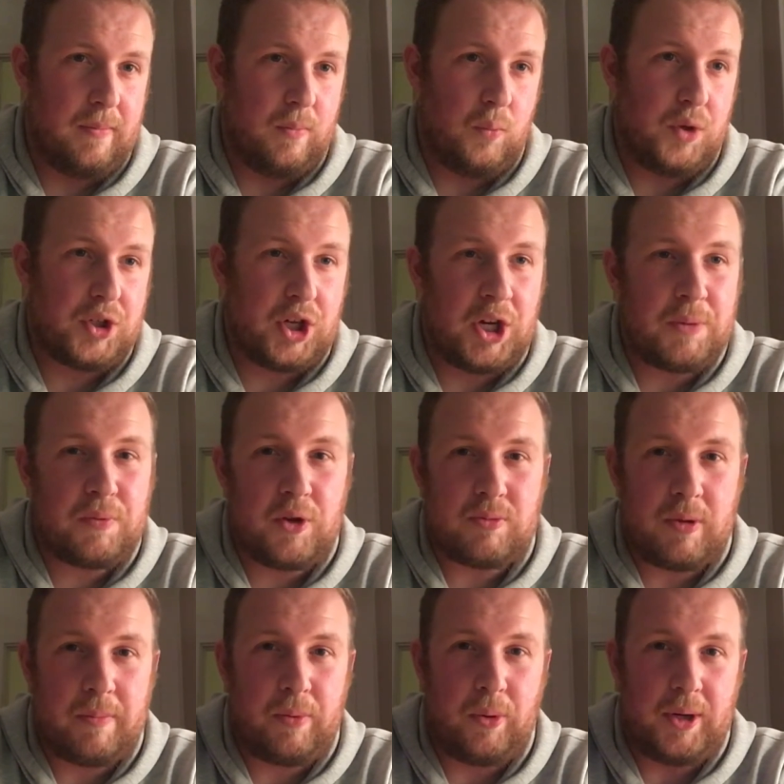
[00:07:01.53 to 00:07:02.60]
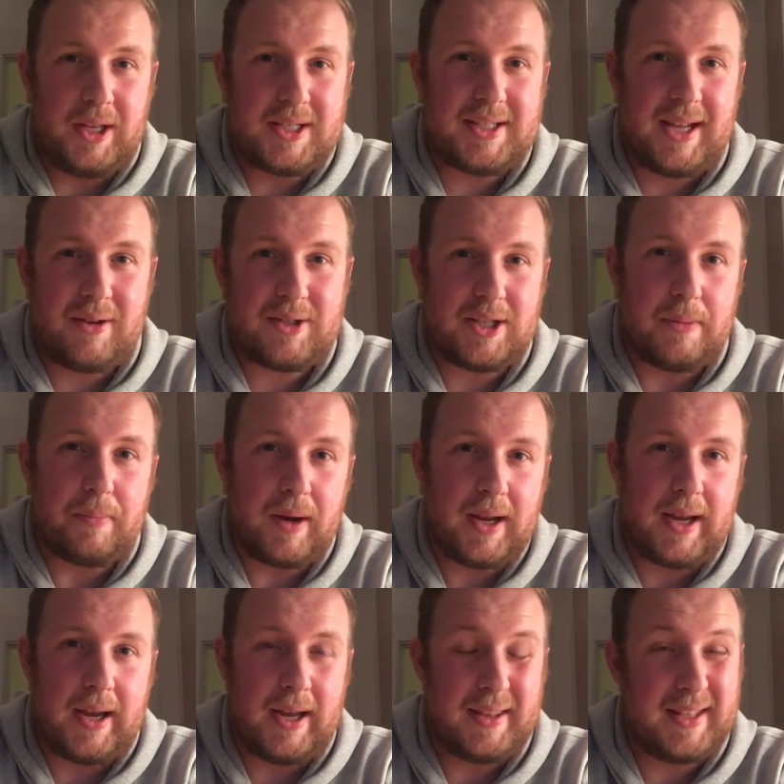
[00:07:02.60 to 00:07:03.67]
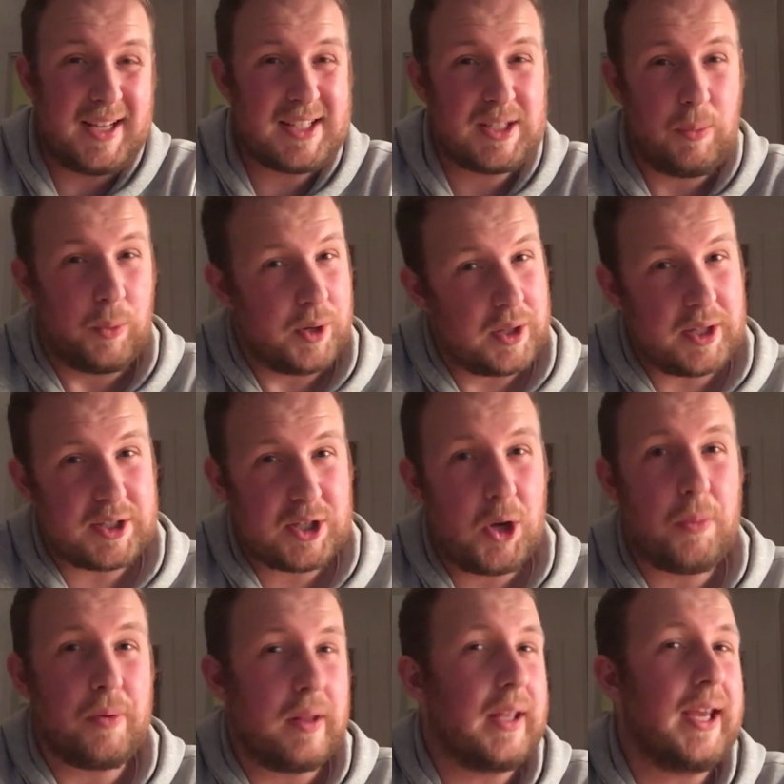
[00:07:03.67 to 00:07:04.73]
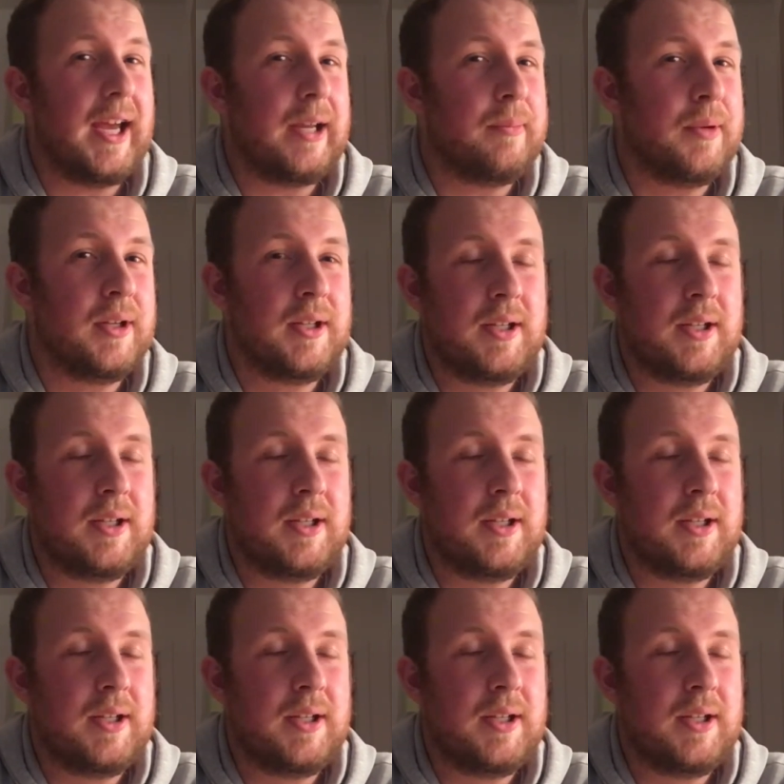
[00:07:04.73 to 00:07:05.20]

which kind of proves my point. It's down to the player, and that's someone at the top of the game.